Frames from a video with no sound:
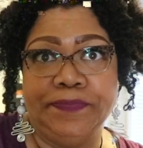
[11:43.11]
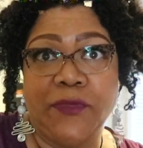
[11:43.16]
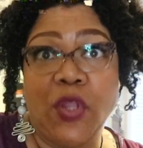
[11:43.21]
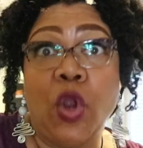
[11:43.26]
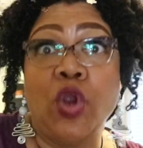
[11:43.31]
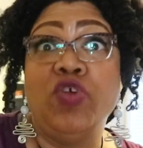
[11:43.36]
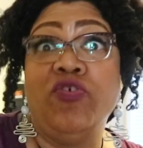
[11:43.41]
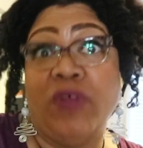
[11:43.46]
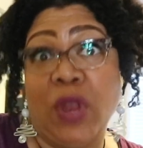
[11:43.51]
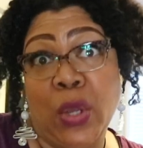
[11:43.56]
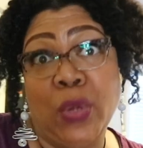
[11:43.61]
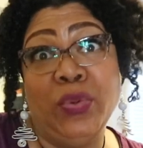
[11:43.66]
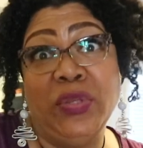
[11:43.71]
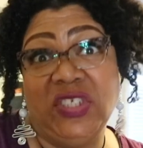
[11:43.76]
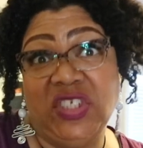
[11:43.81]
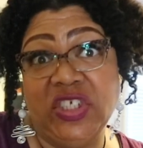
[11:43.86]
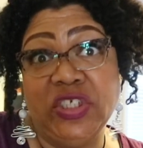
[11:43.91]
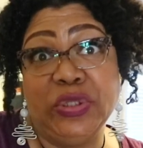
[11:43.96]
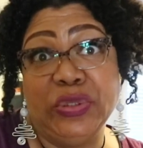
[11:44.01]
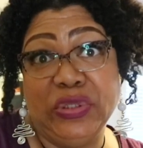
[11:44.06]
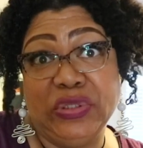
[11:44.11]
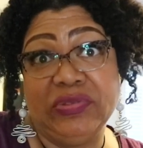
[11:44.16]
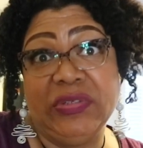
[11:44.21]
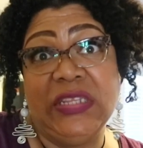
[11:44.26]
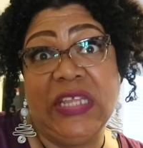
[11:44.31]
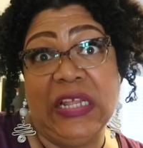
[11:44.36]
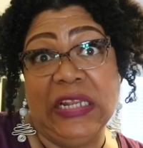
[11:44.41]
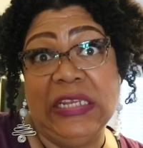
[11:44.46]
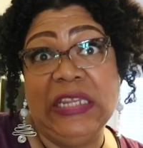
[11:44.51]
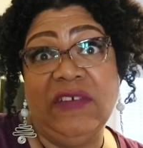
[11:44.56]
her grown
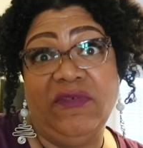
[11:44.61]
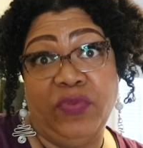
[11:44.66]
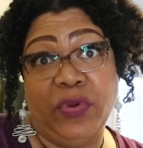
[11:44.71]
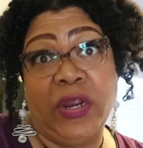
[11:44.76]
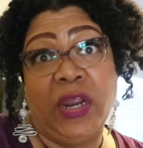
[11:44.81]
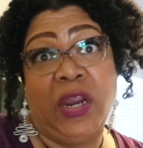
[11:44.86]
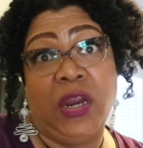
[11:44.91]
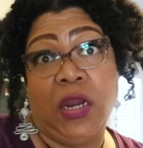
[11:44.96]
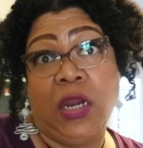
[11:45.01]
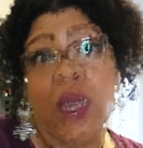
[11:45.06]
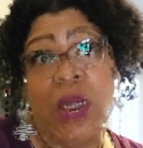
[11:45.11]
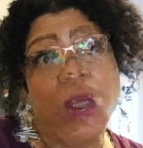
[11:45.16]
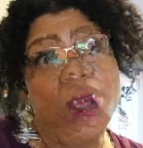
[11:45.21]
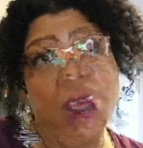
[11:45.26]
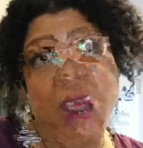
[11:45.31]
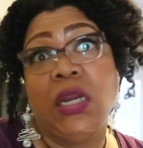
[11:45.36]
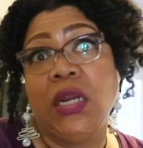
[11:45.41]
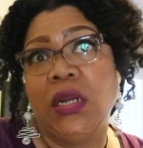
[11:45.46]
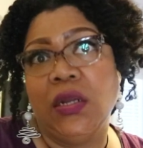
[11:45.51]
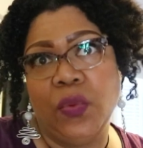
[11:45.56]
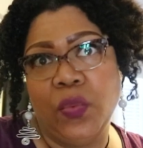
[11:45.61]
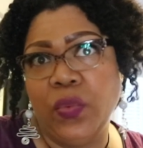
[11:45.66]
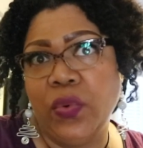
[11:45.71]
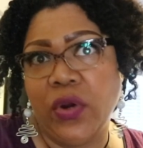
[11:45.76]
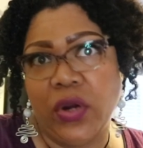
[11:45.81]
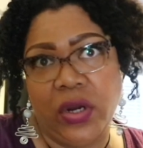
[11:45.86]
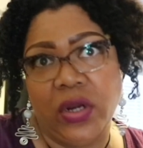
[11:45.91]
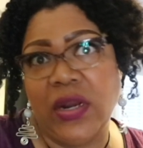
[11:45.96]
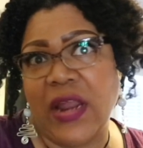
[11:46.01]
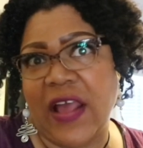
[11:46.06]
children that live with her
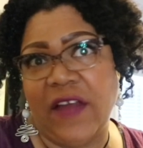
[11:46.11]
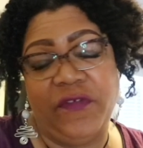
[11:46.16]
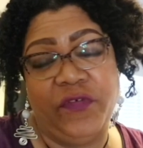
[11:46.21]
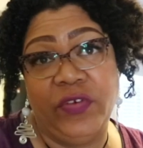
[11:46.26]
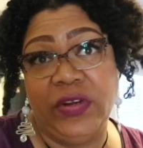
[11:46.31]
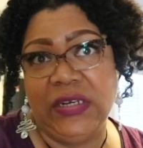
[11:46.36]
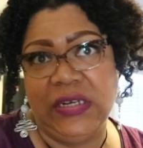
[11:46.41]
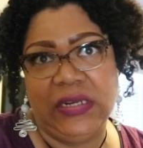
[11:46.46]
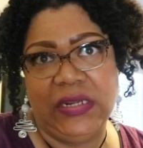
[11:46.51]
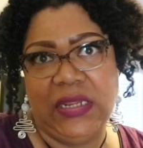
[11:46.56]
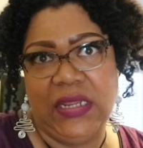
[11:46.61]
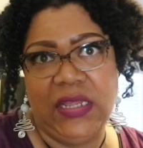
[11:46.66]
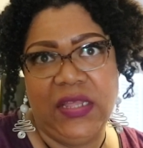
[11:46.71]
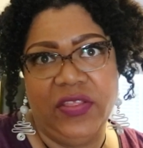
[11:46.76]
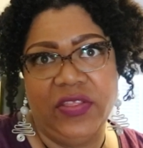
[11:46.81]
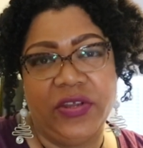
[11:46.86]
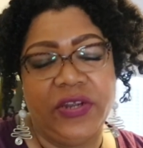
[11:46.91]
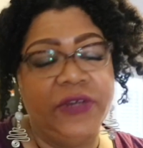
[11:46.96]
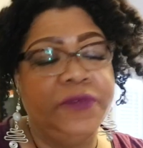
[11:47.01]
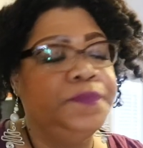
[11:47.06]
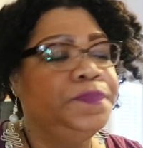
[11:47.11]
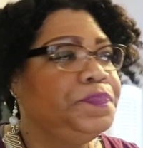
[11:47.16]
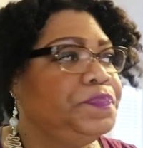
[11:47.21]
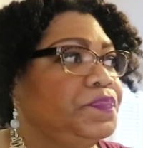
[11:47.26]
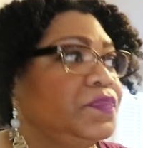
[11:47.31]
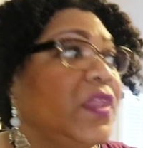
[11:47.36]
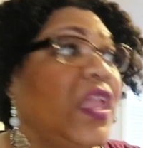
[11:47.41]
were not friendly either.